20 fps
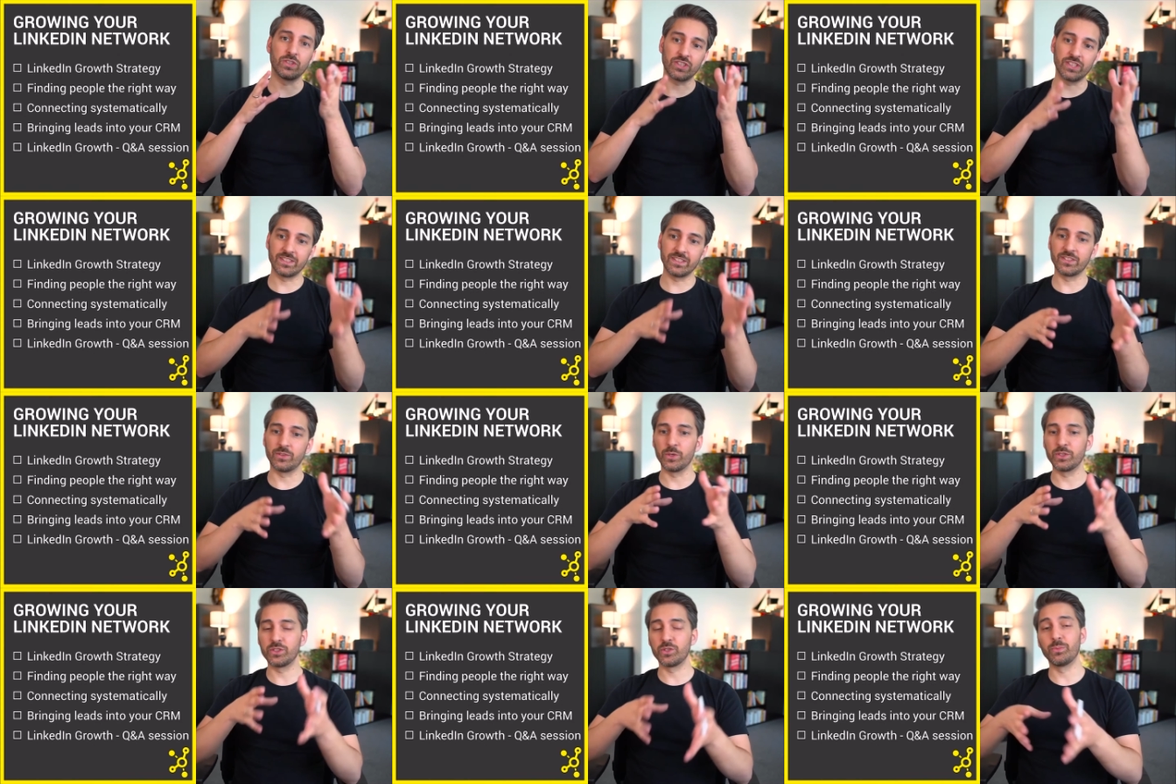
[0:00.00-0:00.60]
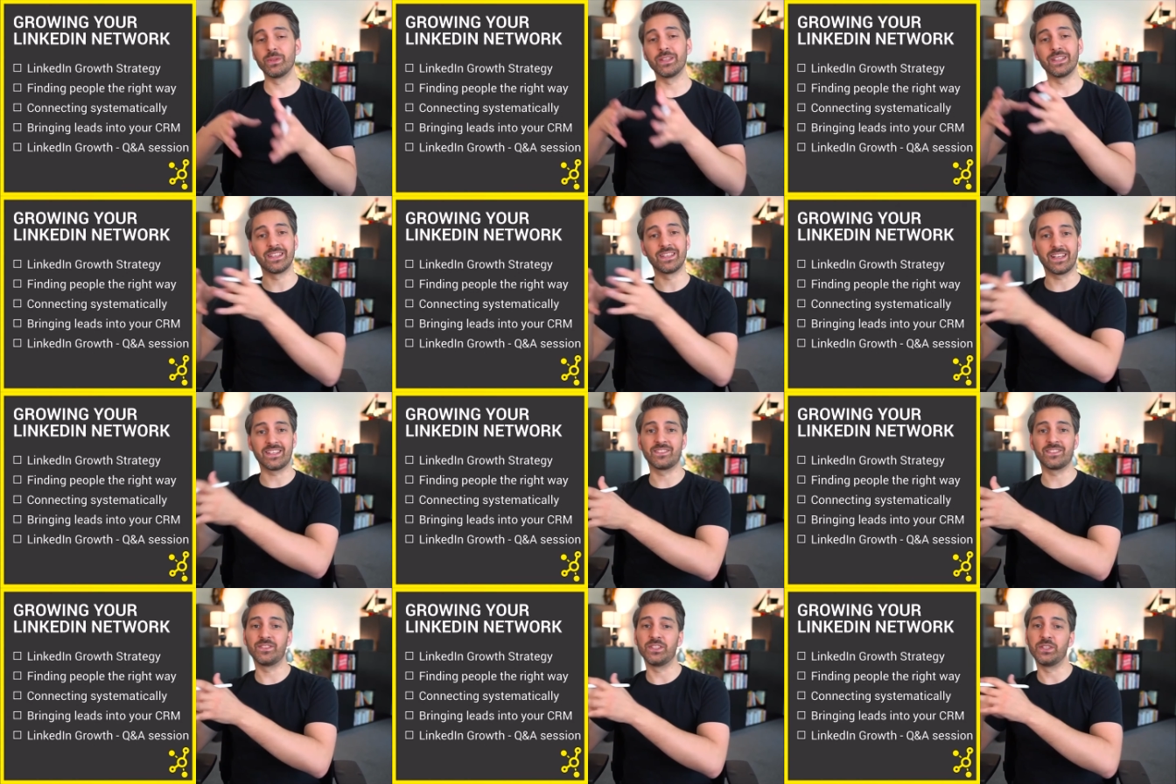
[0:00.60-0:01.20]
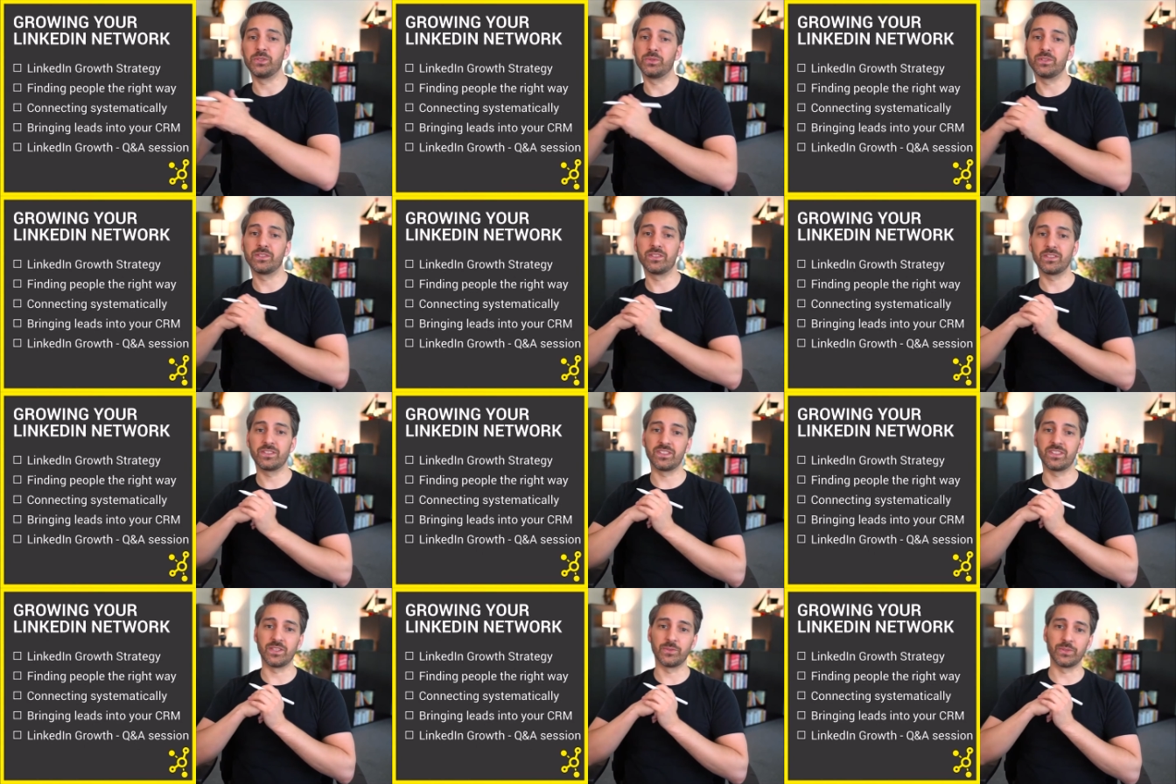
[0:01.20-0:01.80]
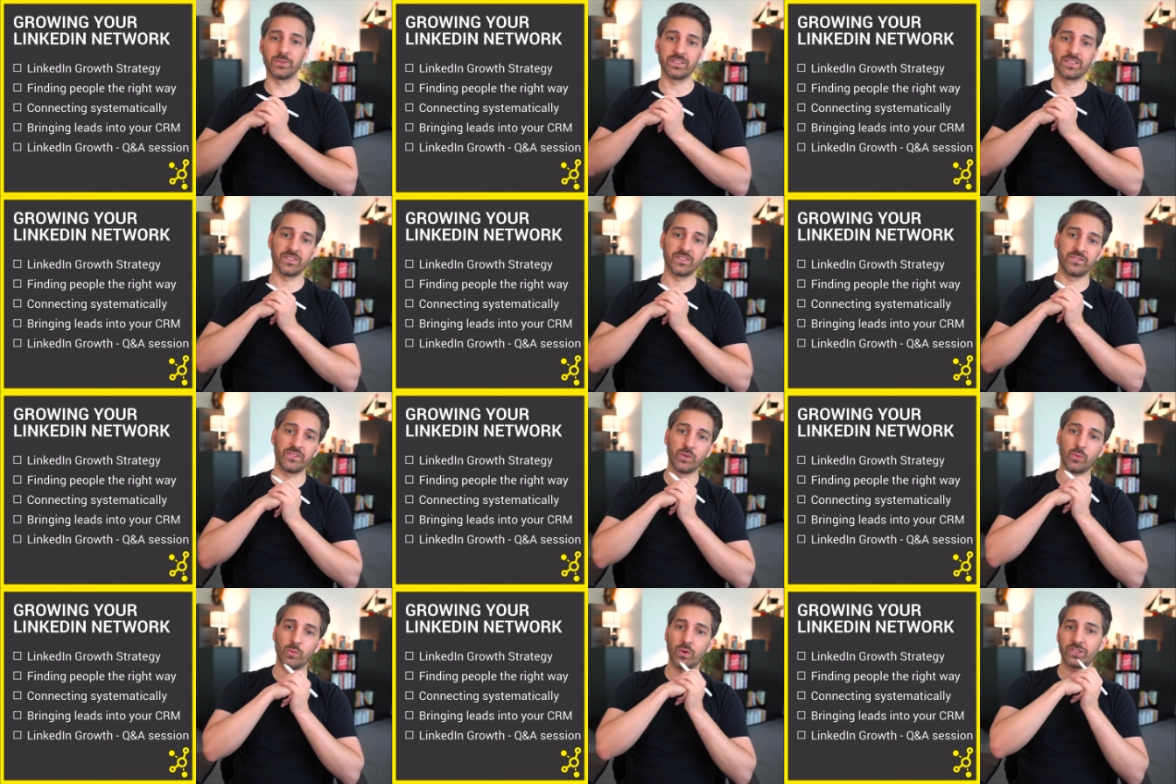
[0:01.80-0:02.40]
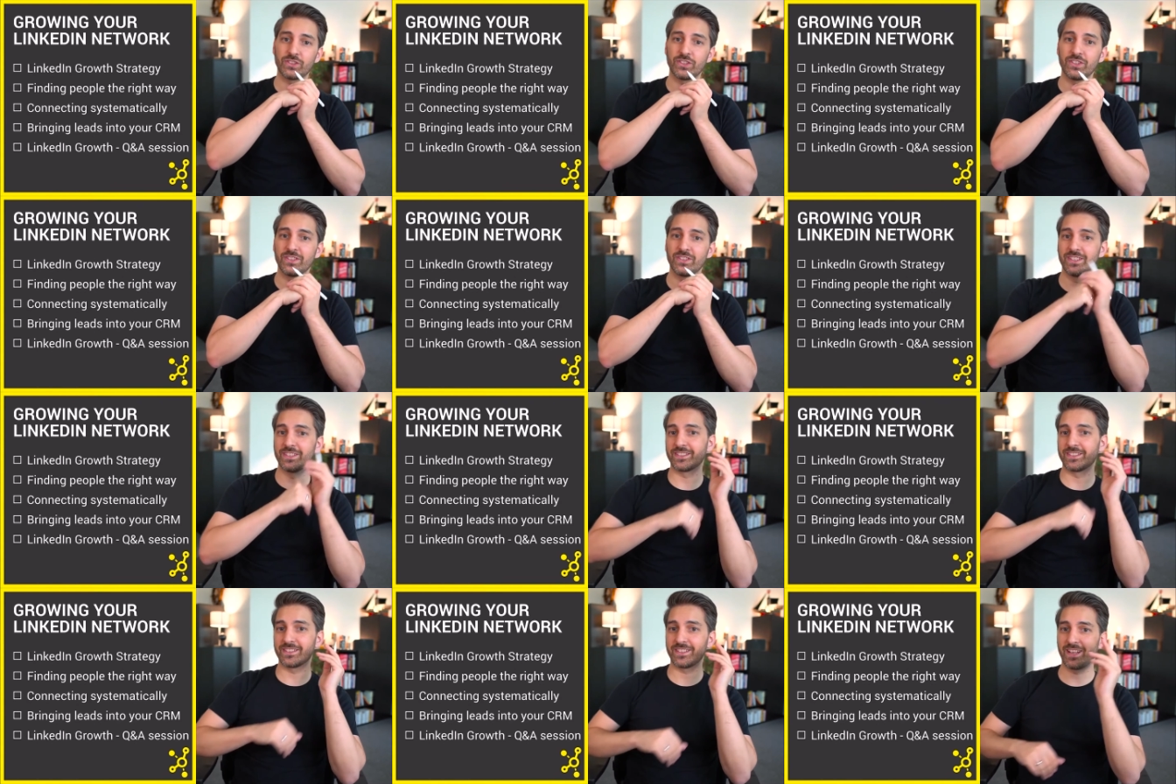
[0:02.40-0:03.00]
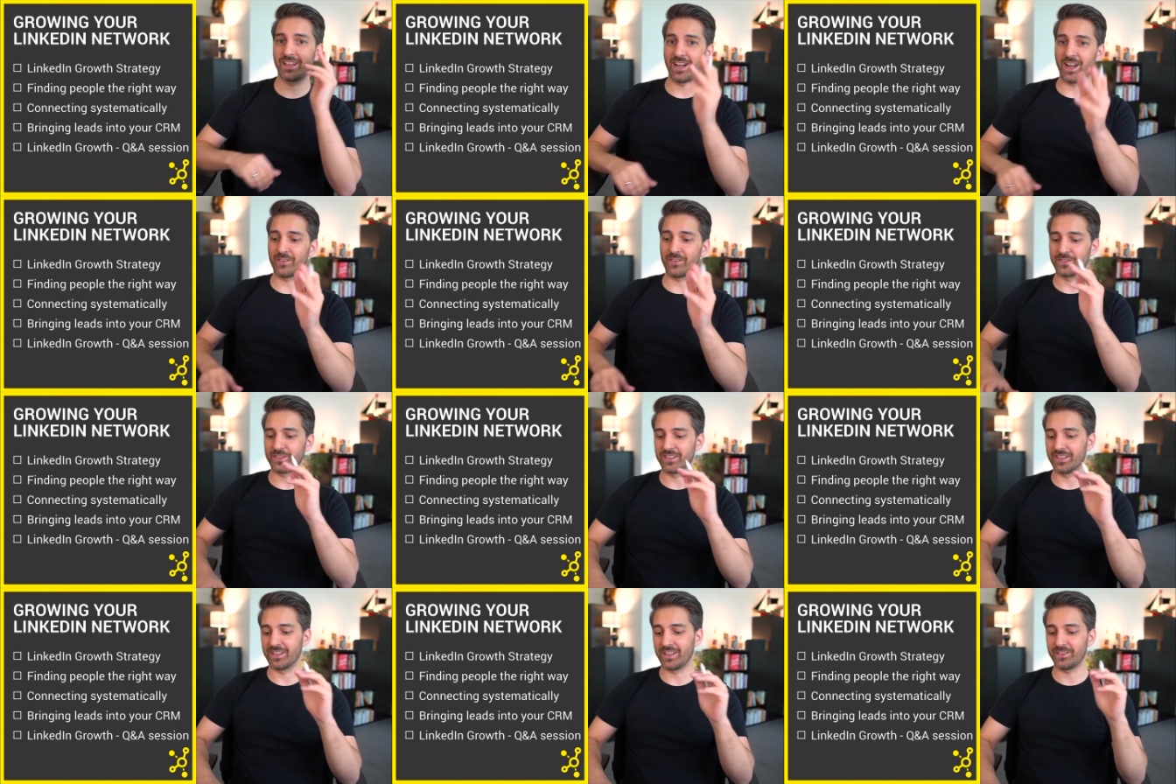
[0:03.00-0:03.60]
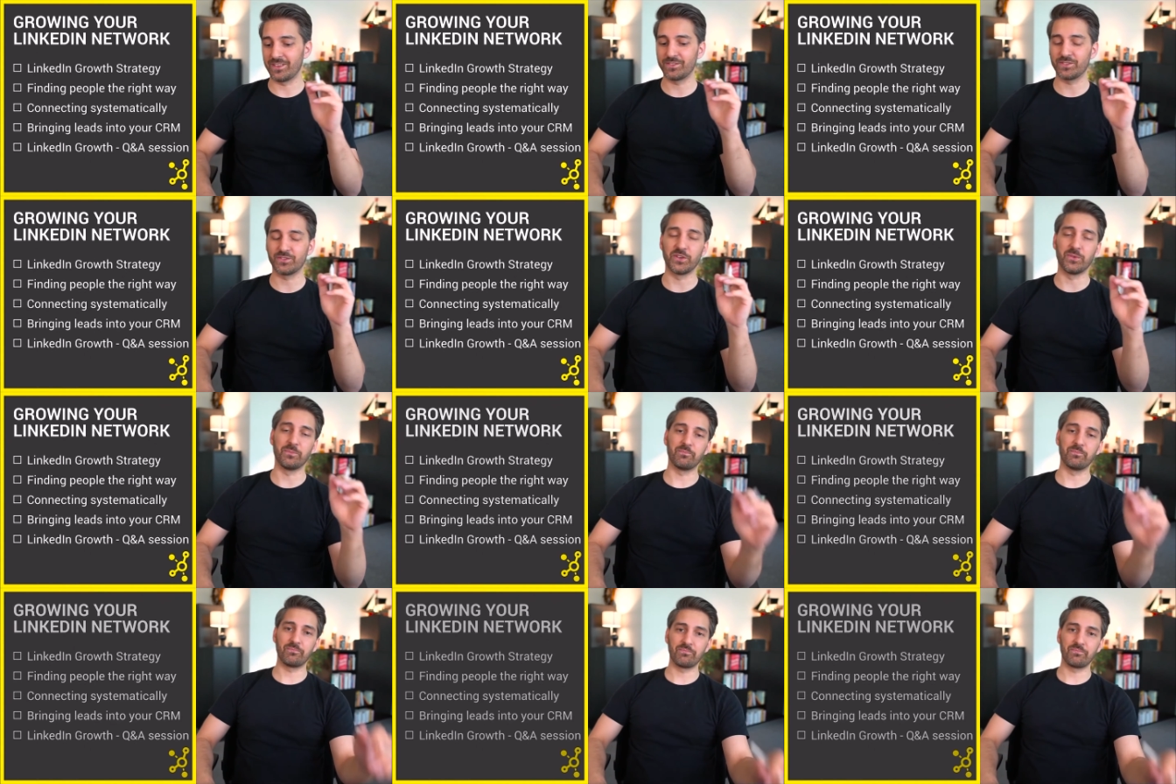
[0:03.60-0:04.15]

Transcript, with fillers: is going to be the next video in this series if you're watching this after the live stream.